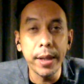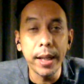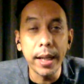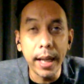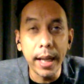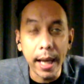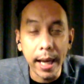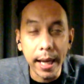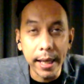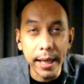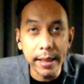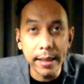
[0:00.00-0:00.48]

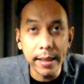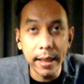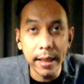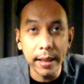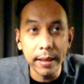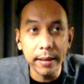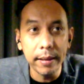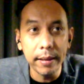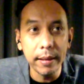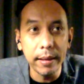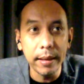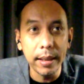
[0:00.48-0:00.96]

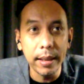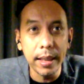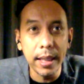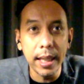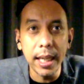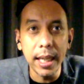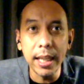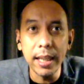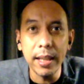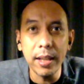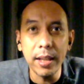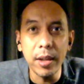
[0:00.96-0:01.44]
realized that
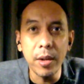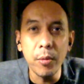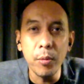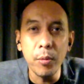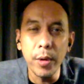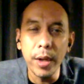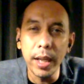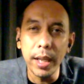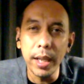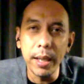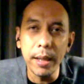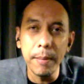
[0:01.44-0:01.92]
he
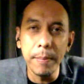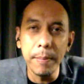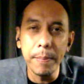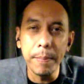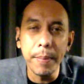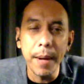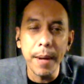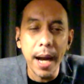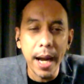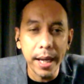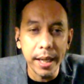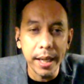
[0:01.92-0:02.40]
didn't
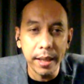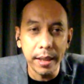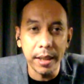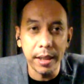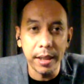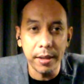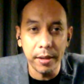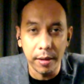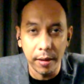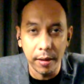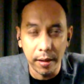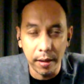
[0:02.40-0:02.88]
really buy
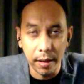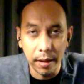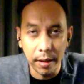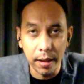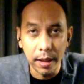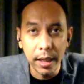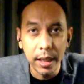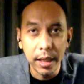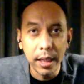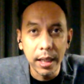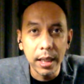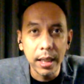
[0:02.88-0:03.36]
the
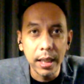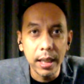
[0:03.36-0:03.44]
guitar.